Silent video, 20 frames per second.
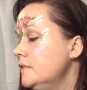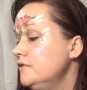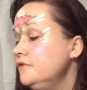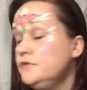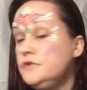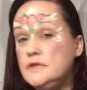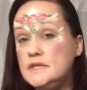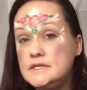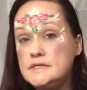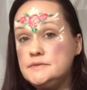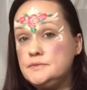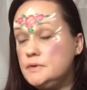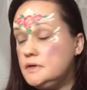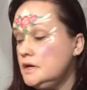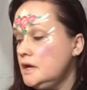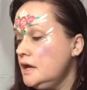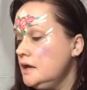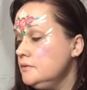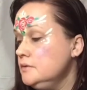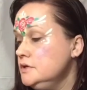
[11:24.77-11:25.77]
For this
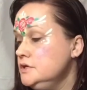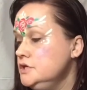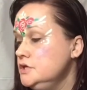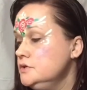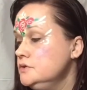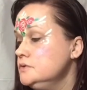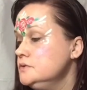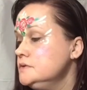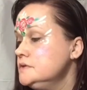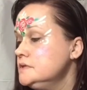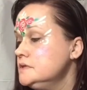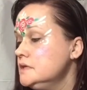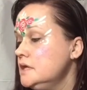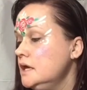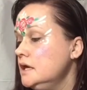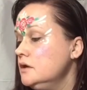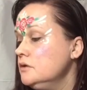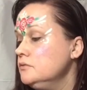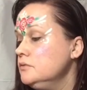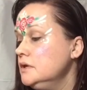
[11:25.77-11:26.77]
one, I would use
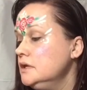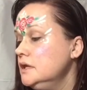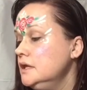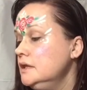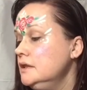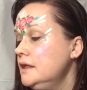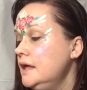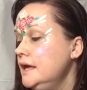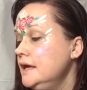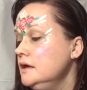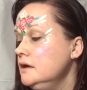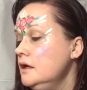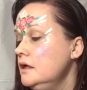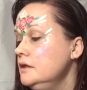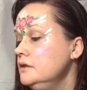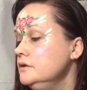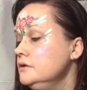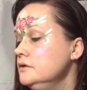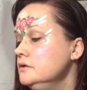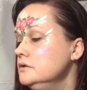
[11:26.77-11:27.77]
like a really light
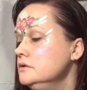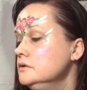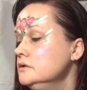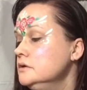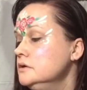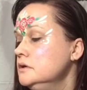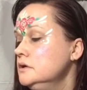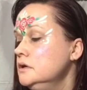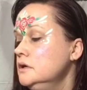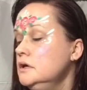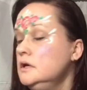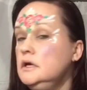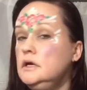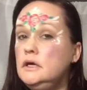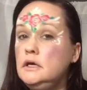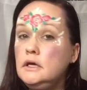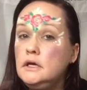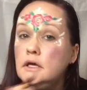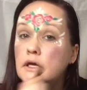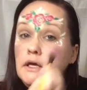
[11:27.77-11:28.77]
color
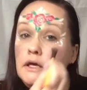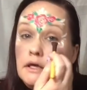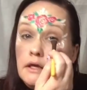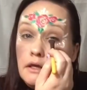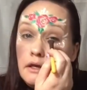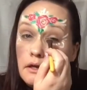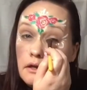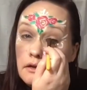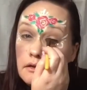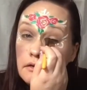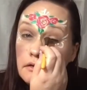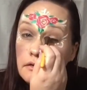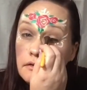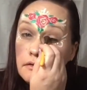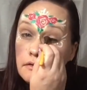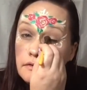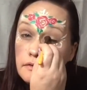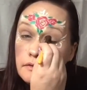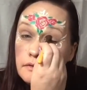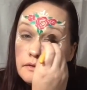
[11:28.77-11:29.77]
in
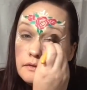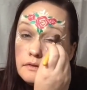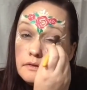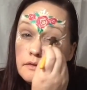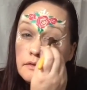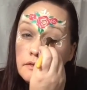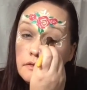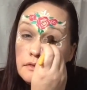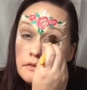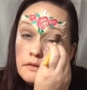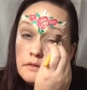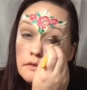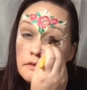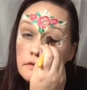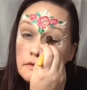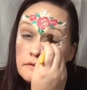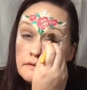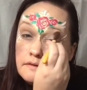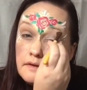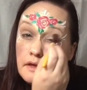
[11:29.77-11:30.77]

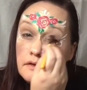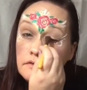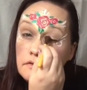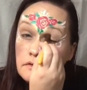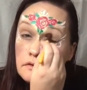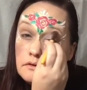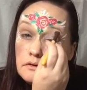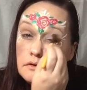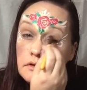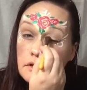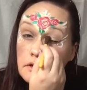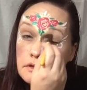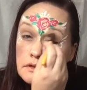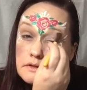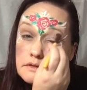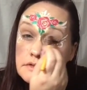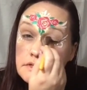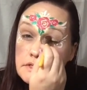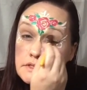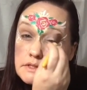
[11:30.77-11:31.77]
the center.
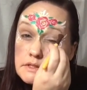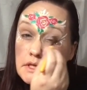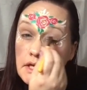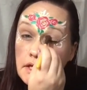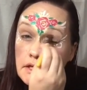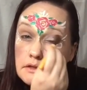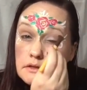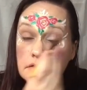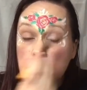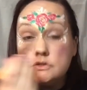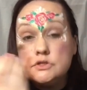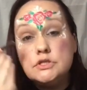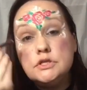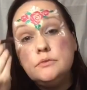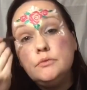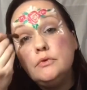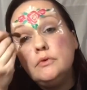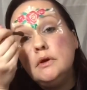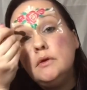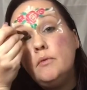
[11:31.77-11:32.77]
This is like the
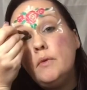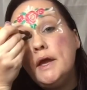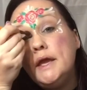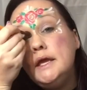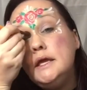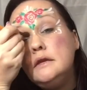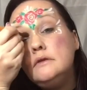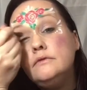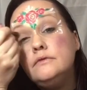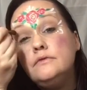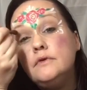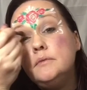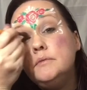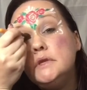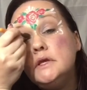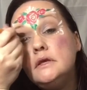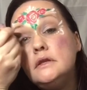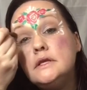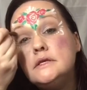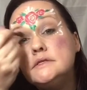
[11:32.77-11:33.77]
shimmery white from
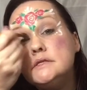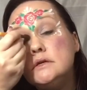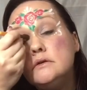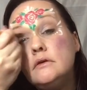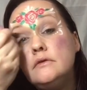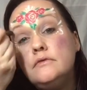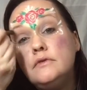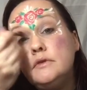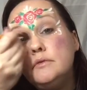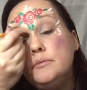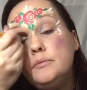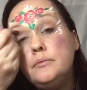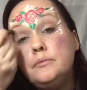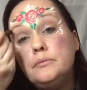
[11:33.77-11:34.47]
the Elisa Griffith